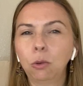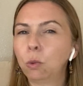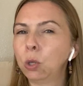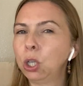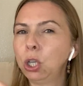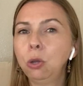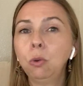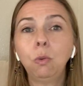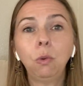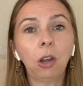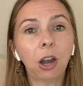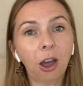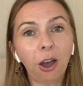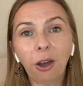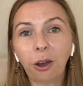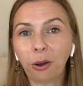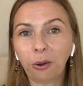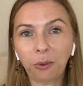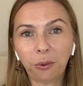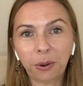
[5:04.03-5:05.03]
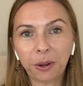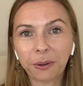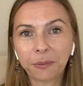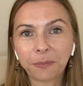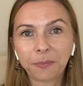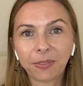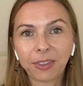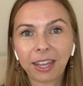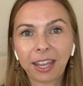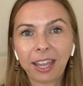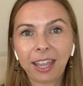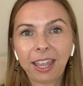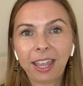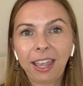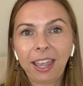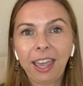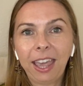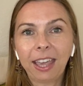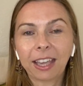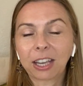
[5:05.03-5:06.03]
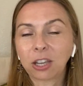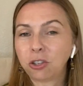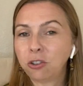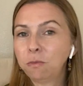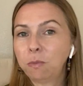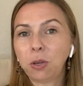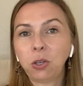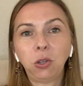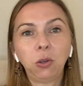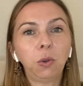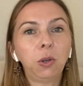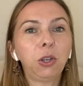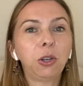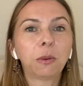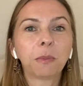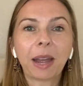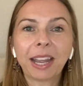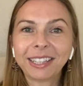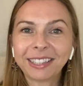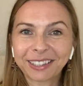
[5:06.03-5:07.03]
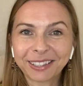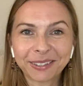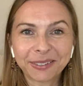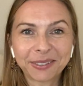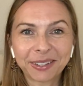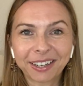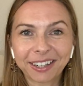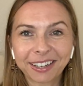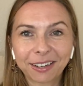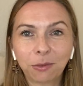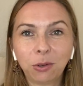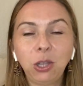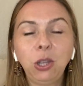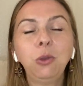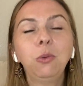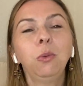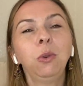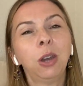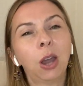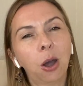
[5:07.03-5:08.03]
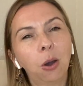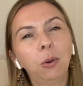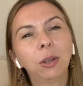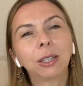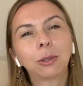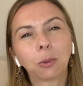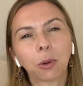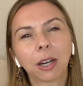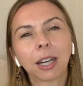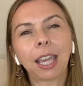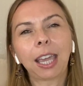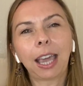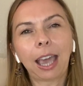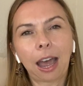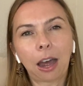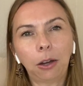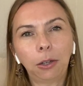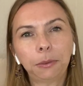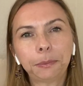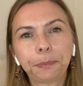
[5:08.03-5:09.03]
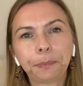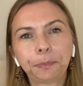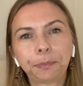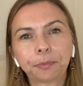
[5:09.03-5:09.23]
when you know, because you've been doing your mindset work, when you know it's working out,